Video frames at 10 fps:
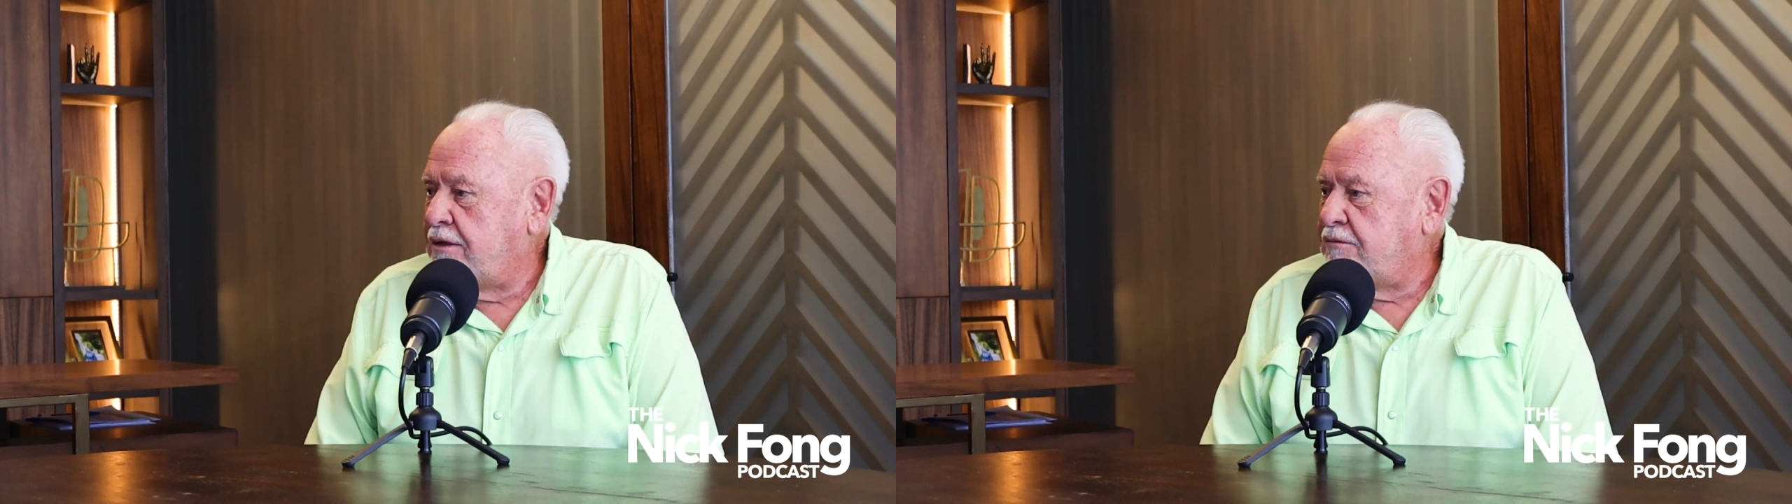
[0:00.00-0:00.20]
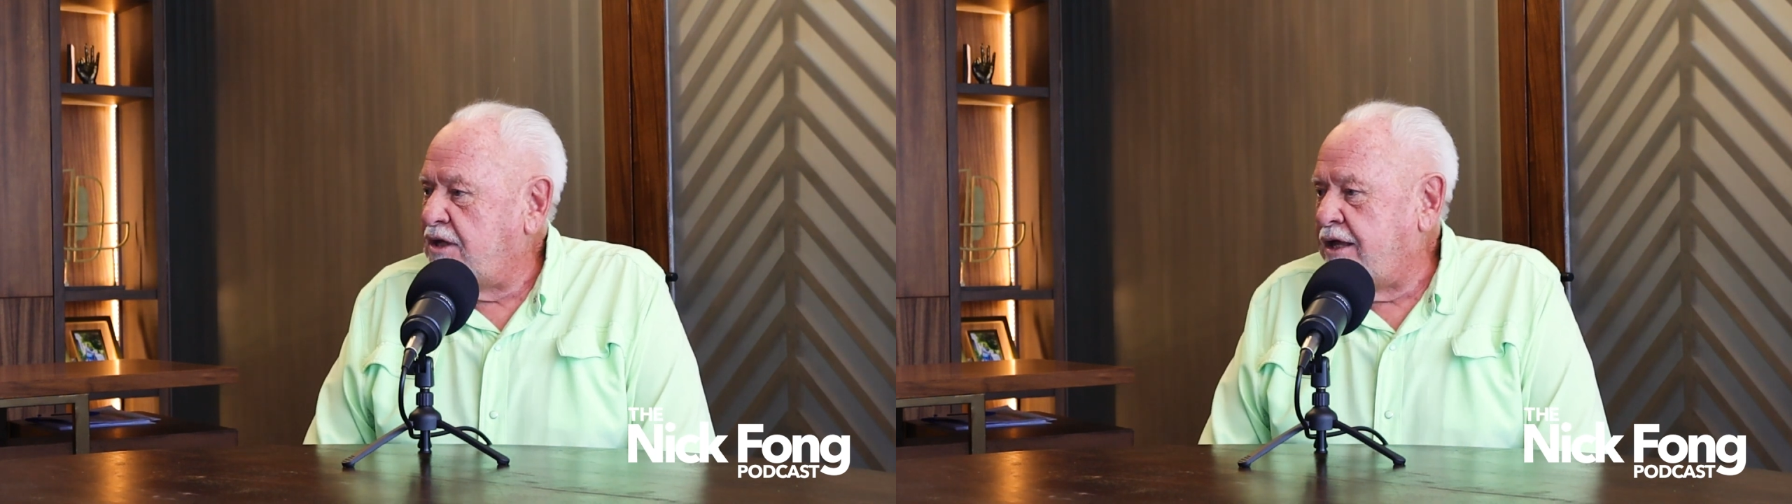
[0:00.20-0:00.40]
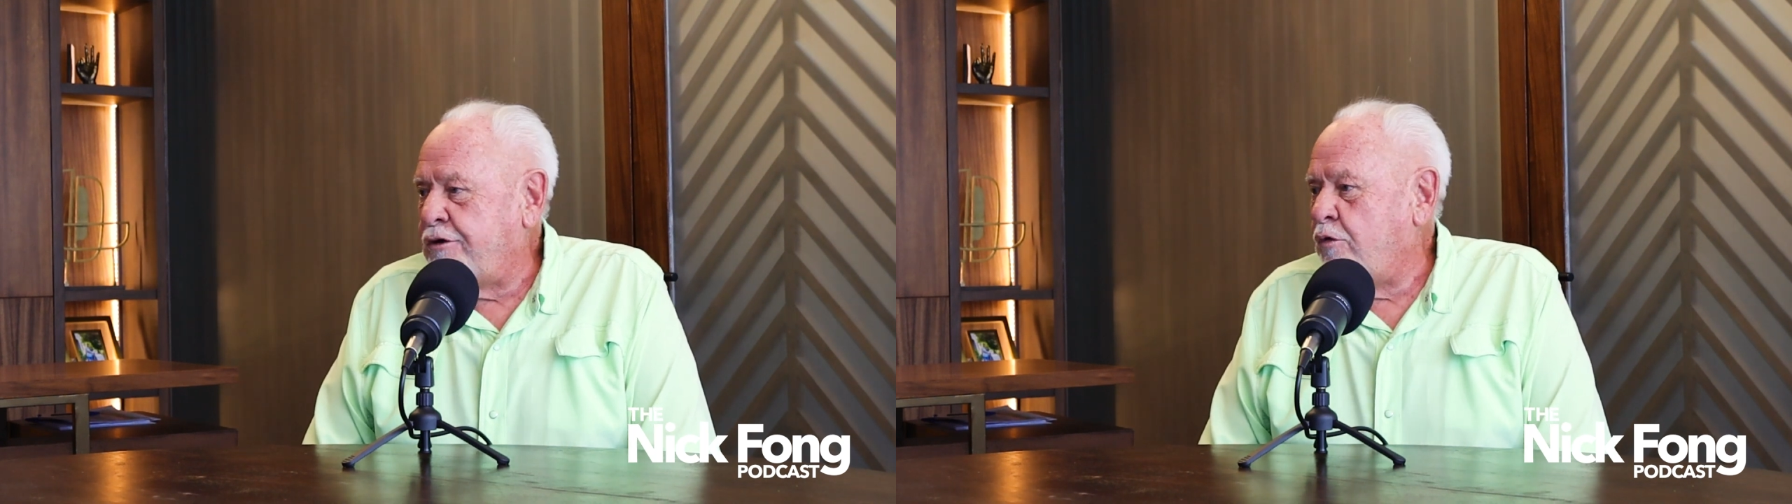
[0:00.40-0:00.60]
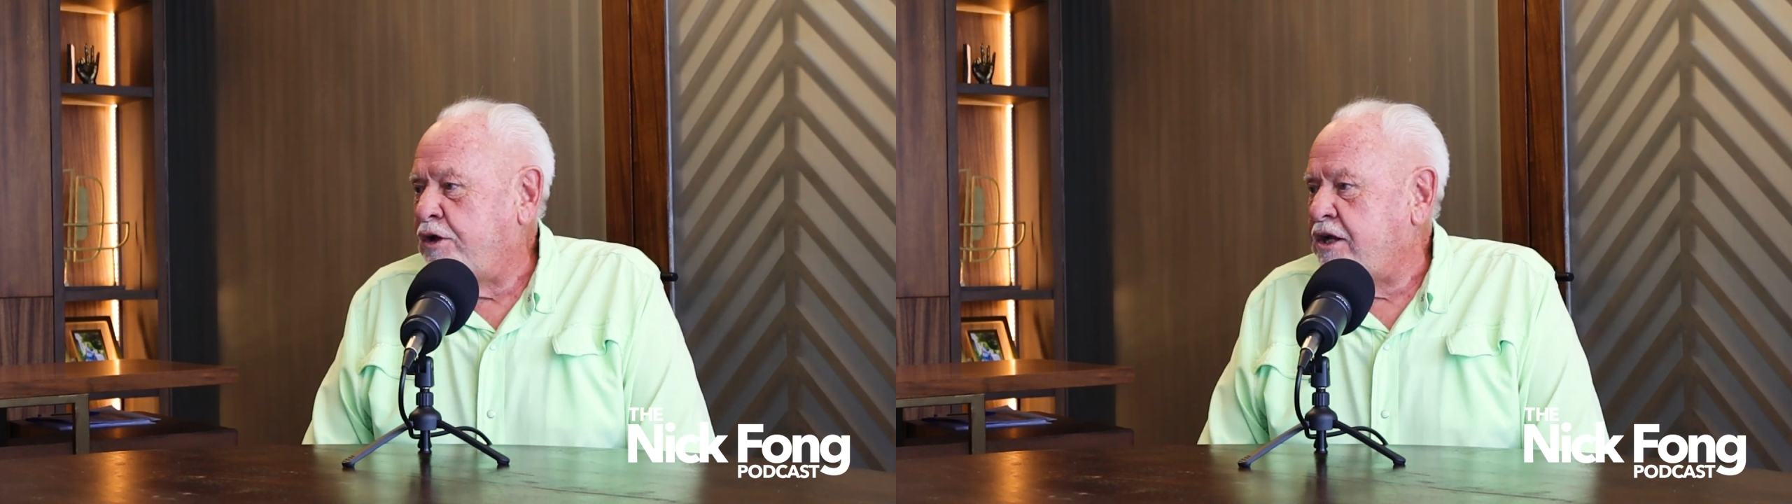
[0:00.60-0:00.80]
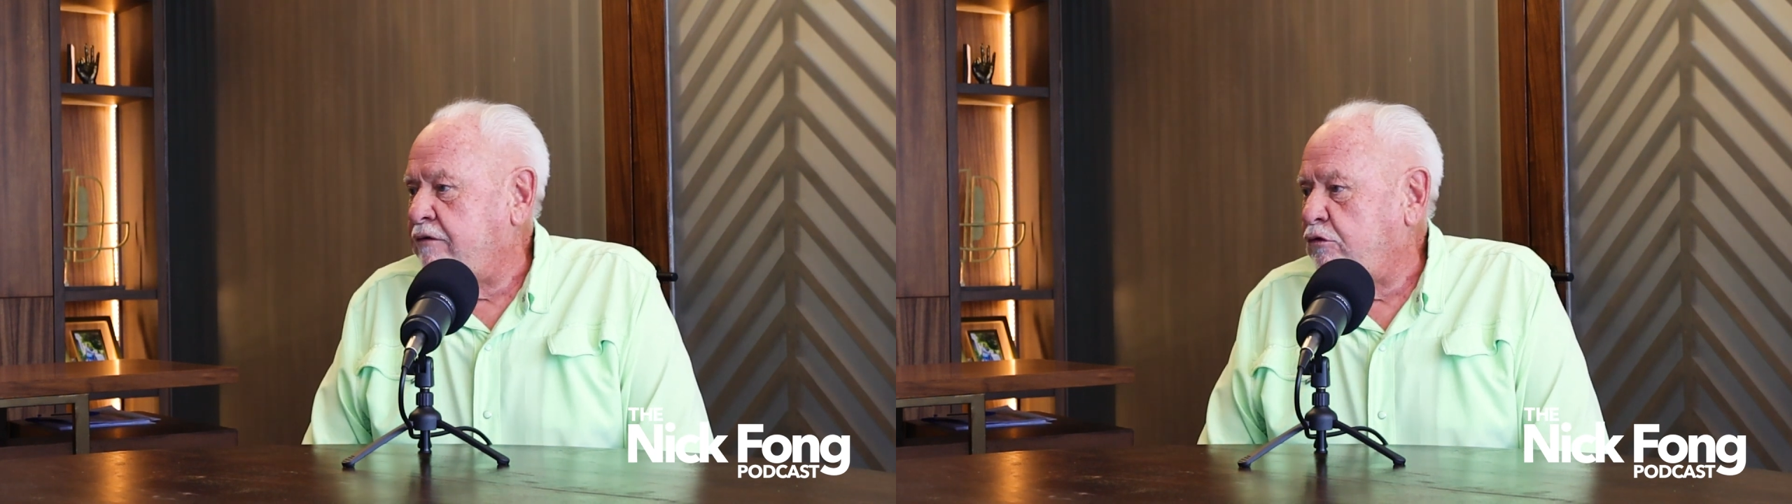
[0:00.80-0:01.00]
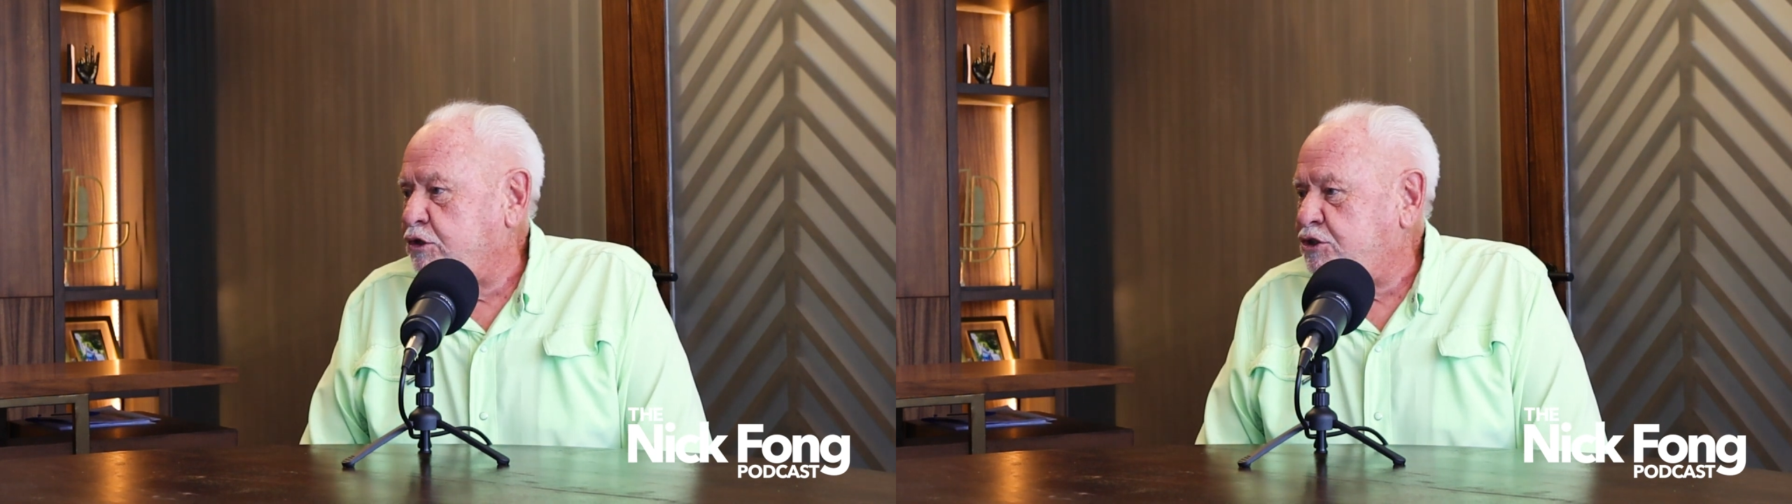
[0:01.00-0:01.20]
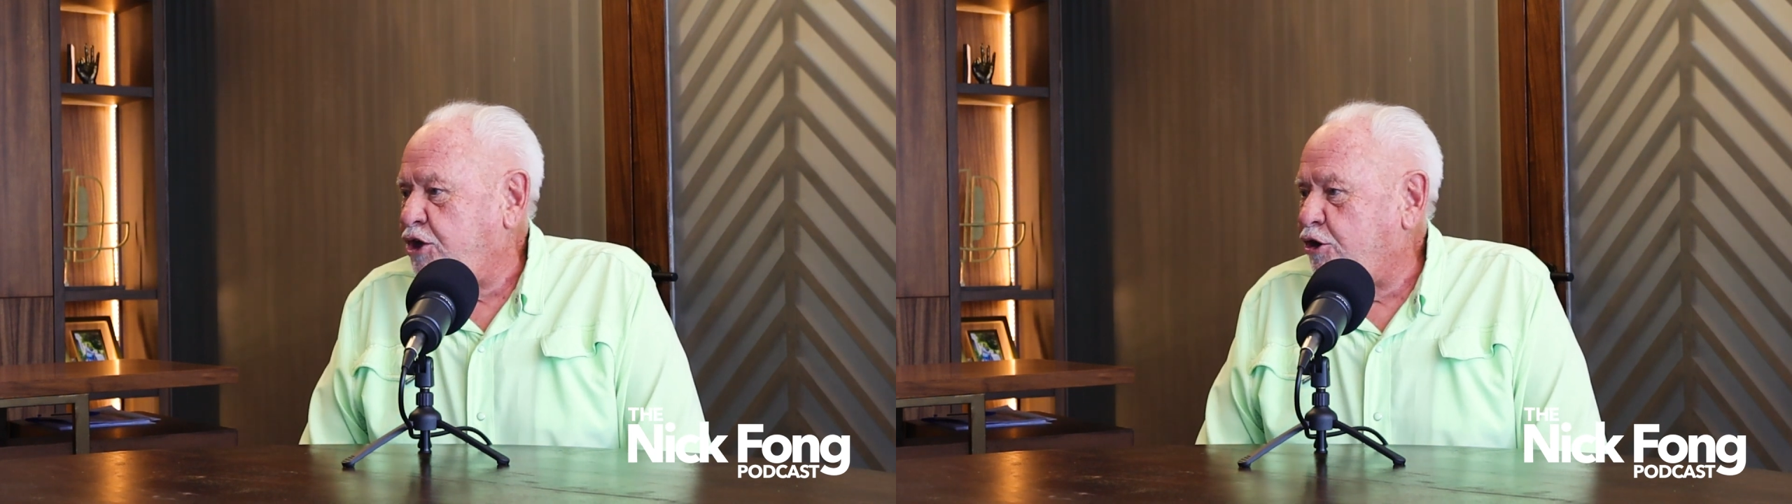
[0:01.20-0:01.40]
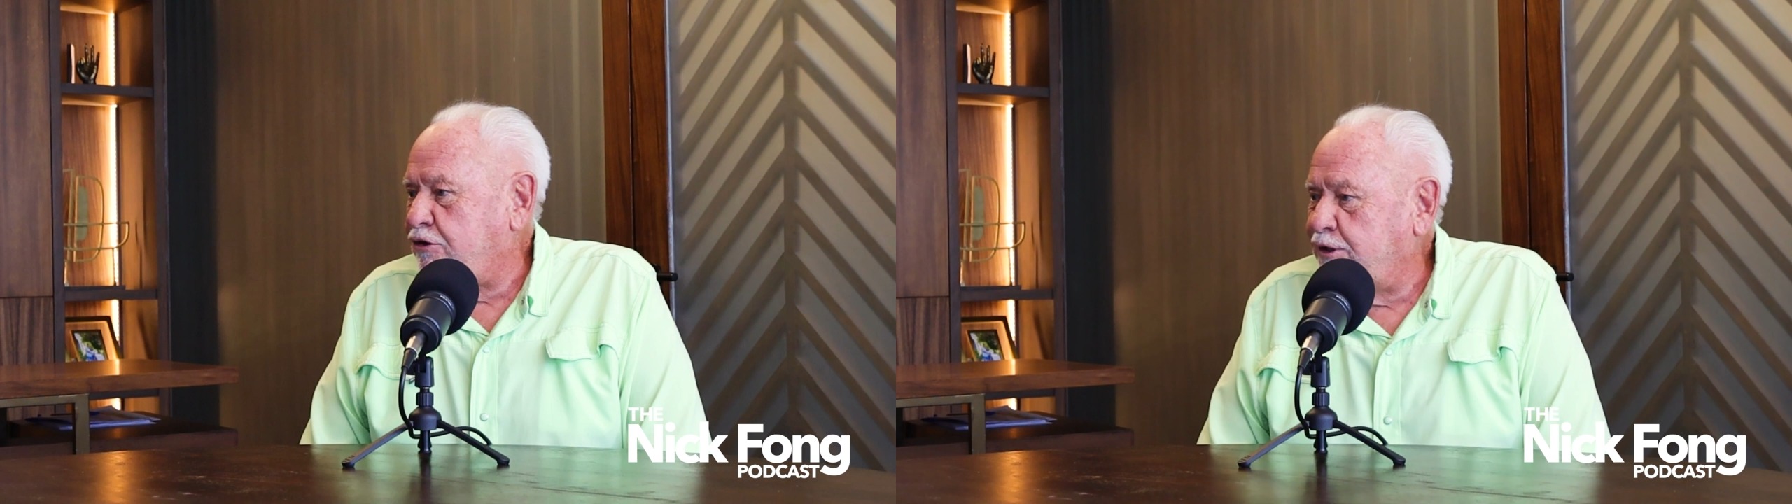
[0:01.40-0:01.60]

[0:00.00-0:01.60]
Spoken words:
I don't want to ever retire.